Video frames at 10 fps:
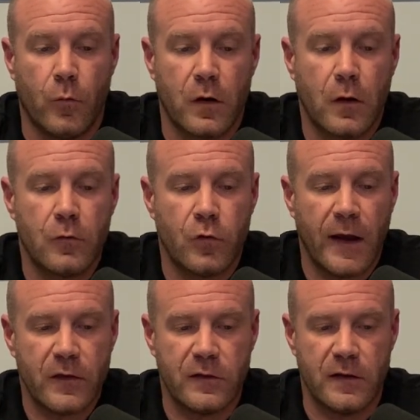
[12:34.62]
to go
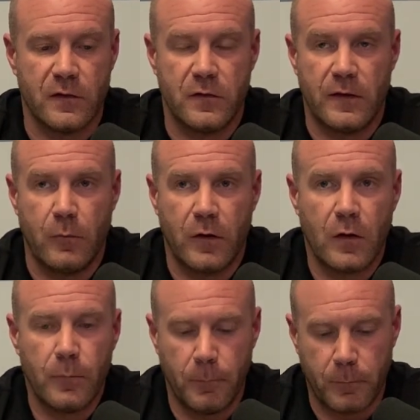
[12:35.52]
track season. They want
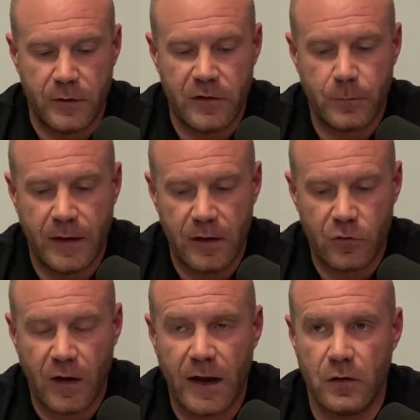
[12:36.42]
to go participate in
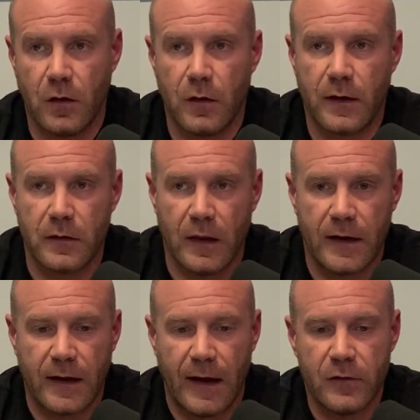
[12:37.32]
track. You know, like a
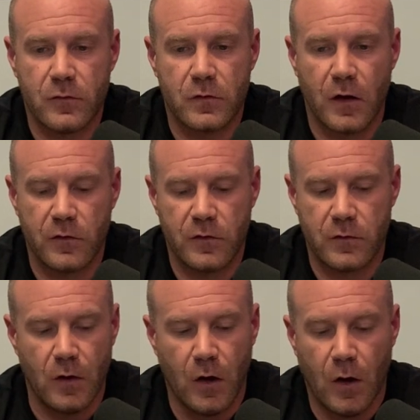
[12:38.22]
lot of high school
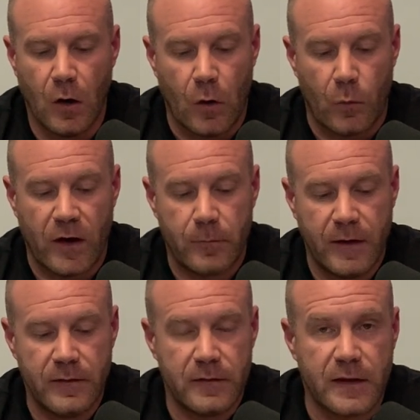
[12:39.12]
coaches
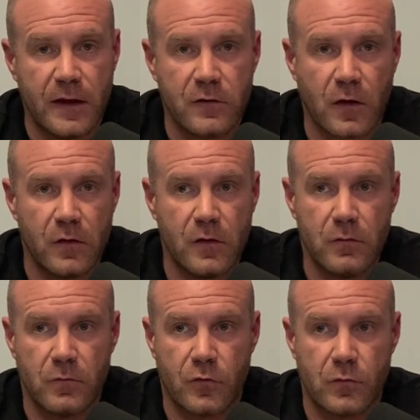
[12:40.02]
recommend that the kids go
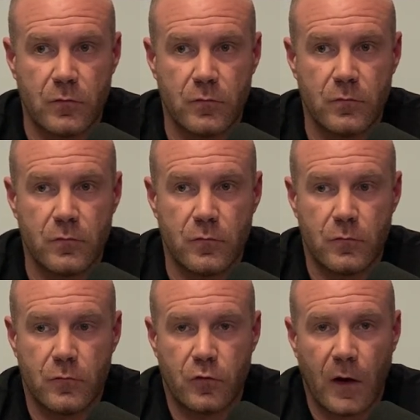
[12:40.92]
do
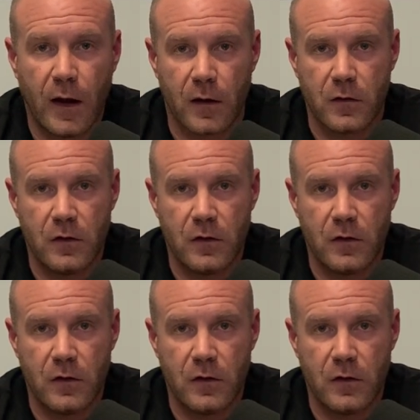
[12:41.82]
track.